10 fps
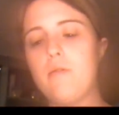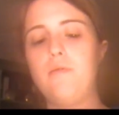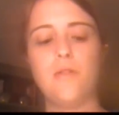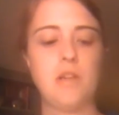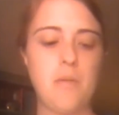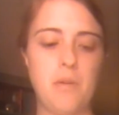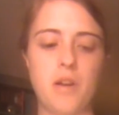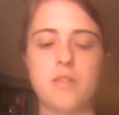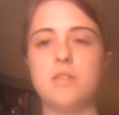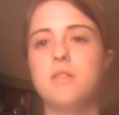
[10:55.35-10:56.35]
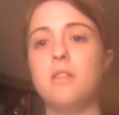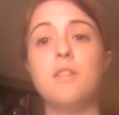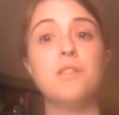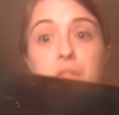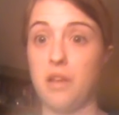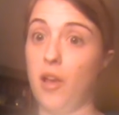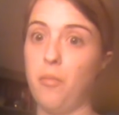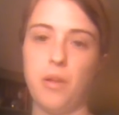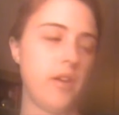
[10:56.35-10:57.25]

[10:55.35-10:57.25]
for 10 bucks. Can't beat